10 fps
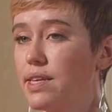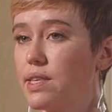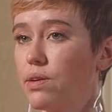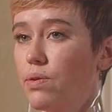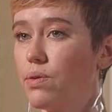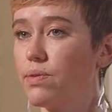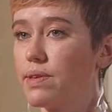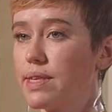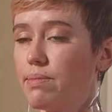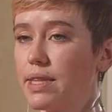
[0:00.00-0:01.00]
So
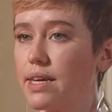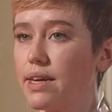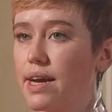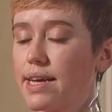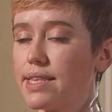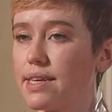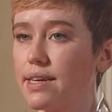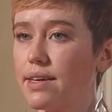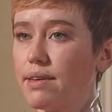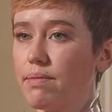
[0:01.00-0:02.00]
something as
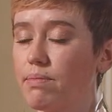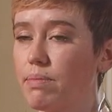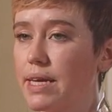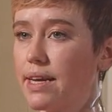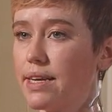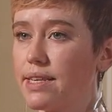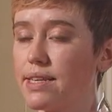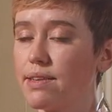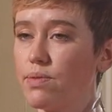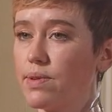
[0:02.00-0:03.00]
a
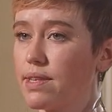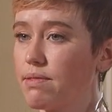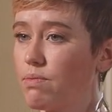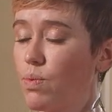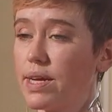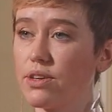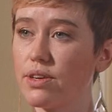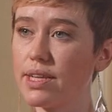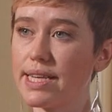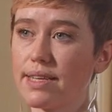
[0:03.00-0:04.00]
pianist who is
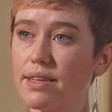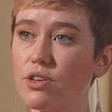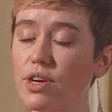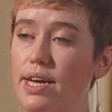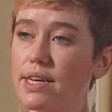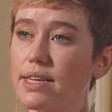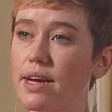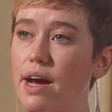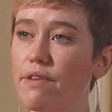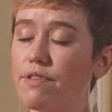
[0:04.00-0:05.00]
Western classically trained,
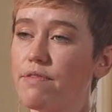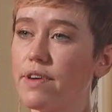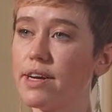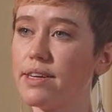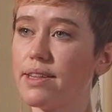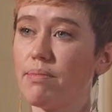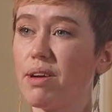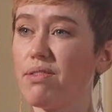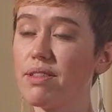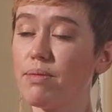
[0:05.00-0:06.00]
I often find that
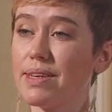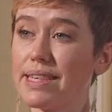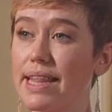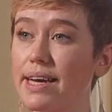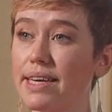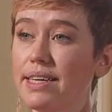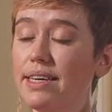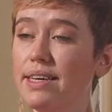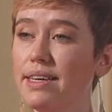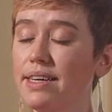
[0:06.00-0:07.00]
my rhythm is
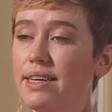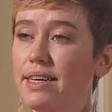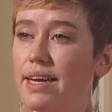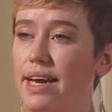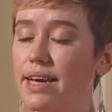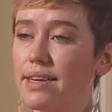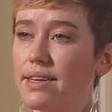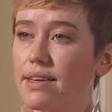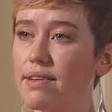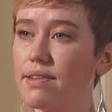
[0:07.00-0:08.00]
lacking.
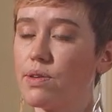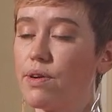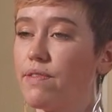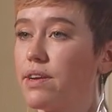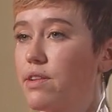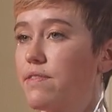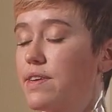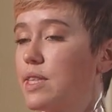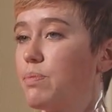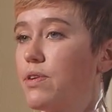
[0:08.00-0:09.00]
And so I find a lot of
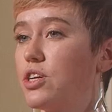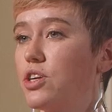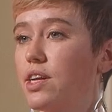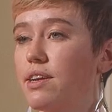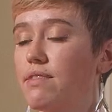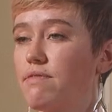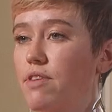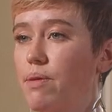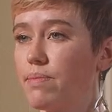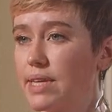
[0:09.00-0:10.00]
inspiration
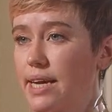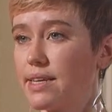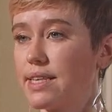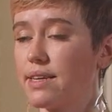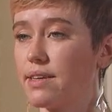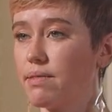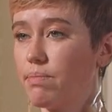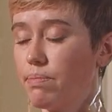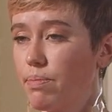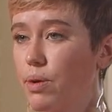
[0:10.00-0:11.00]
from text and
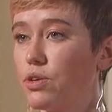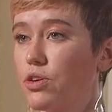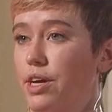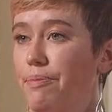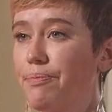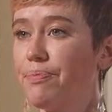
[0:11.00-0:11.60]
poetry.